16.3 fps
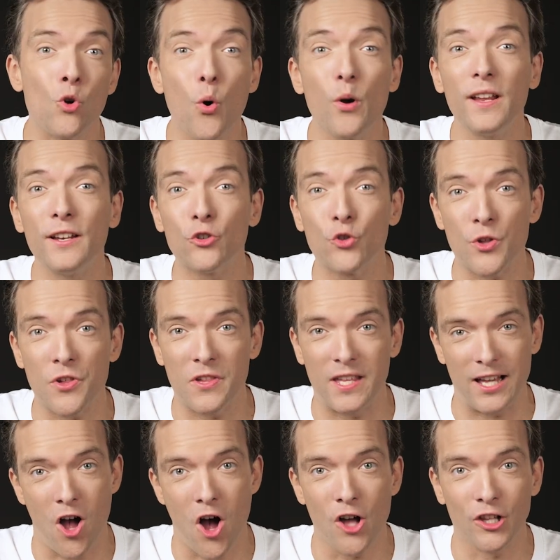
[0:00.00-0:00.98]
your
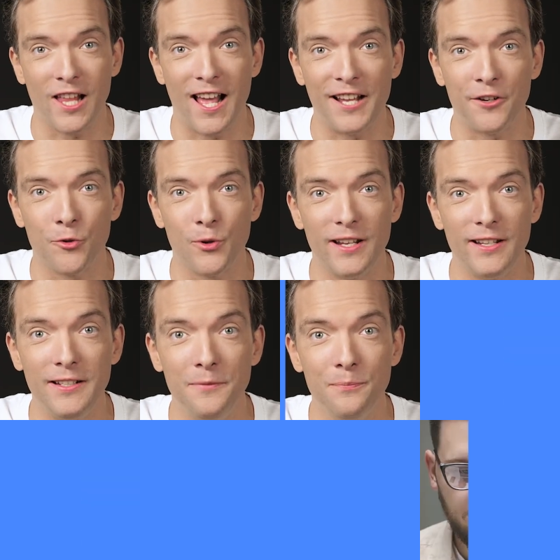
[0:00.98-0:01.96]
interesting online read
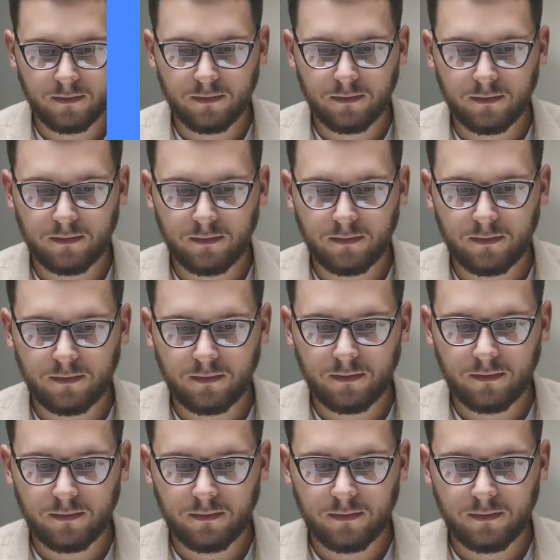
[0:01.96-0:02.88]
was disrupted by